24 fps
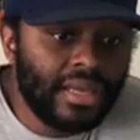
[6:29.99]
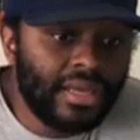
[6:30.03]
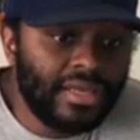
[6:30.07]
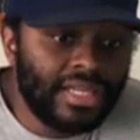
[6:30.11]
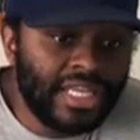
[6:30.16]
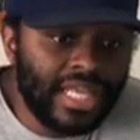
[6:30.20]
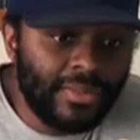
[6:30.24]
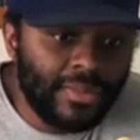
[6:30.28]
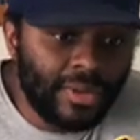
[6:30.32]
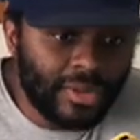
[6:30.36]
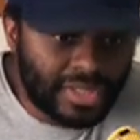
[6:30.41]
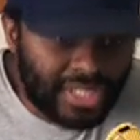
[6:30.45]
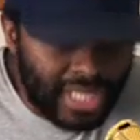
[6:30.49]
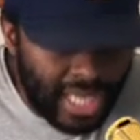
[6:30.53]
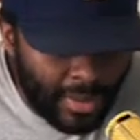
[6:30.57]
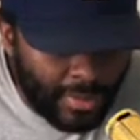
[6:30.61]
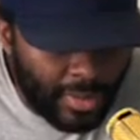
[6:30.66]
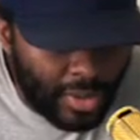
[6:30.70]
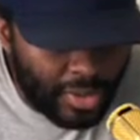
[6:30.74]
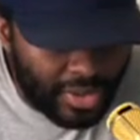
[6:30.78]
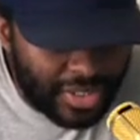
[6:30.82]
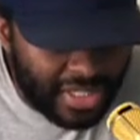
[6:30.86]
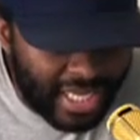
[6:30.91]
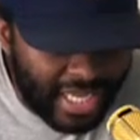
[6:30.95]
Deebo
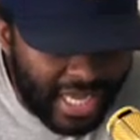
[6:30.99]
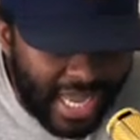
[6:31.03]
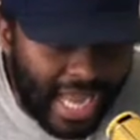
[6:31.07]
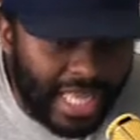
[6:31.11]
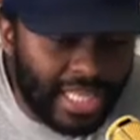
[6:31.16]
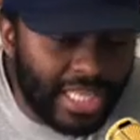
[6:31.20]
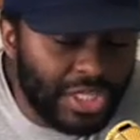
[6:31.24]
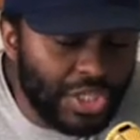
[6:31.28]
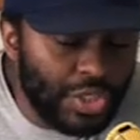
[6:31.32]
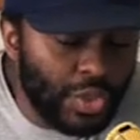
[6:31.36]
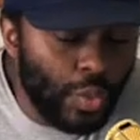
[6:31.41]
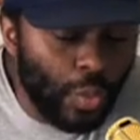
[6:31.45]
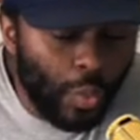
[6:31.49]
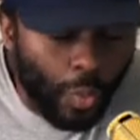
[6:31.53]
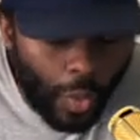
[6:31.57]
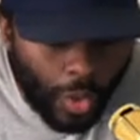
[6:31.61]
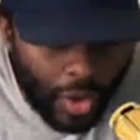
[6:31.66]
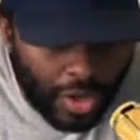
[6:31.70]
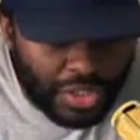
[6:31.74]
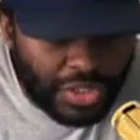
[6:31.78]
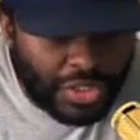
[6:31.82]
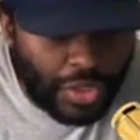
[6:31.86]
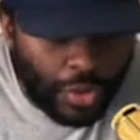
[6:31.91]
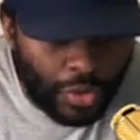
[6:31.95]
Samuel is a guy that you
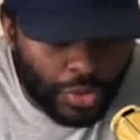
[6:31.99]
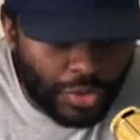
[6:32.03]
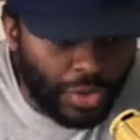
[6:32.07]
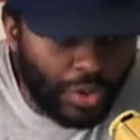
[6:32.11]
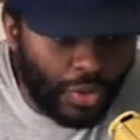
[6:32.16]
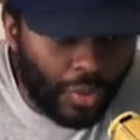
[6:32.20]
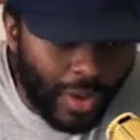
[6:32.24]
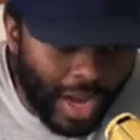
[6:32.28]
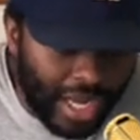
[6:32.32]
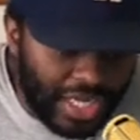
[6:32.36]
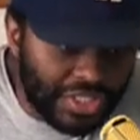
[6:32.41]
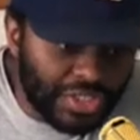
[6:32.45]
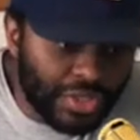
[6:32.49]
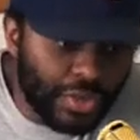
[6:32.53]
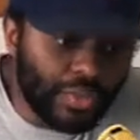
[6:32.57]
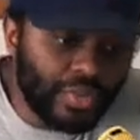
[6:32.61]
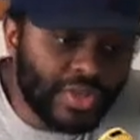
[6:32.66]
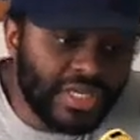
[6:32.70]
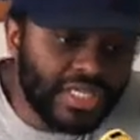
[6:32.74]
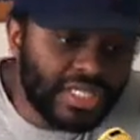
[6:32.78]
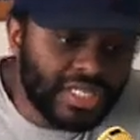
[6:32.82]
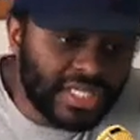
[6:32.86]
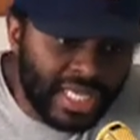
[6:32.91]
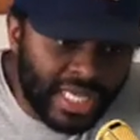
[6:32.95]
want on your roster.
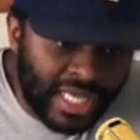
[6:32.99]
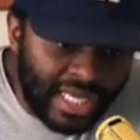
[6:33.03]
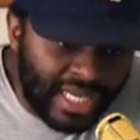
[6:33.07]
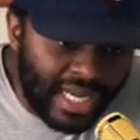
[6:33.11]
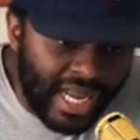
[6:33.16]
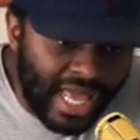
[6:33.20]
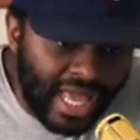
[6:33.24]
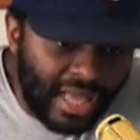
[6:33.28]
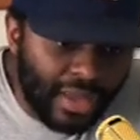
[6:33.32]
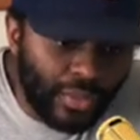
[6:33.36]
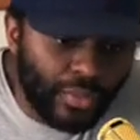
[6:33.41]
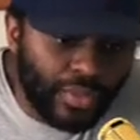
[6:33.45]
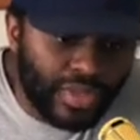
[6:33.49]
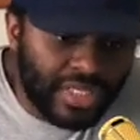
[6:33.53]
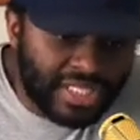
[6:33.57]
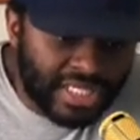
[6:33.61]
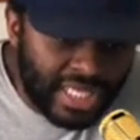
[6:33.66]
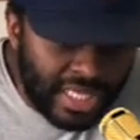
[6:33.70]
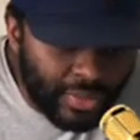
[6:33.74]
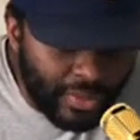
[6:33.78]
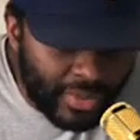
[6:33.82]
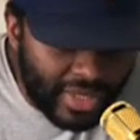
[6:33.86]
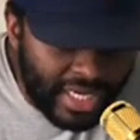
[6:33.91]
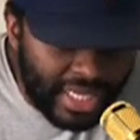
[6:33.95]
We've seen
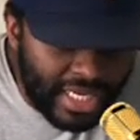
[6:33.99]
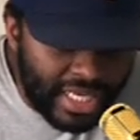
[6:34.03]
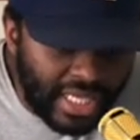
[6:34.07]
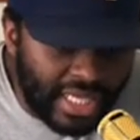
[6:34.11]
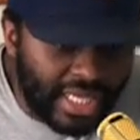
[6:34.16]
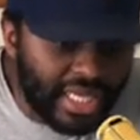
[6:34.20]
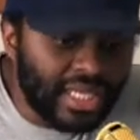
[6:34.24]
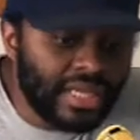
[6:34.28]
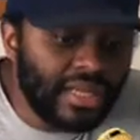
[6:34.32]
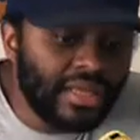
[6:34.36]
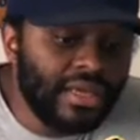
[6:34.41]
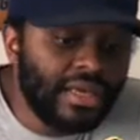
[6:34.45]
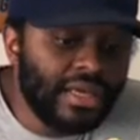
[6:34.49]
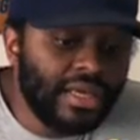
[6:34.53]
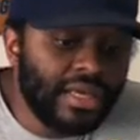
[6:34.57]
what he did